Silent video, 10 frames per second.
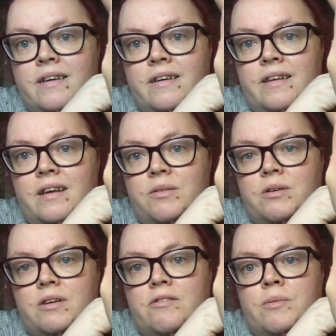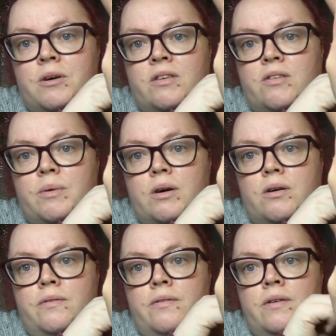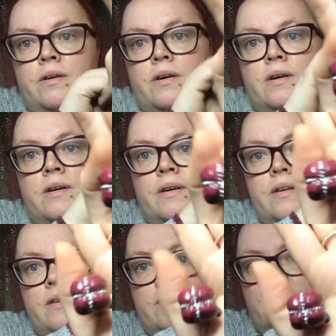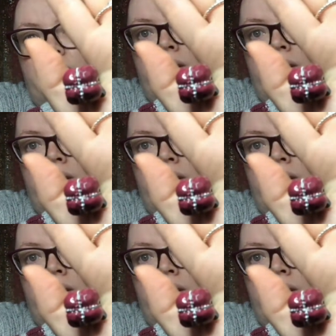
That's what it reminds me of. So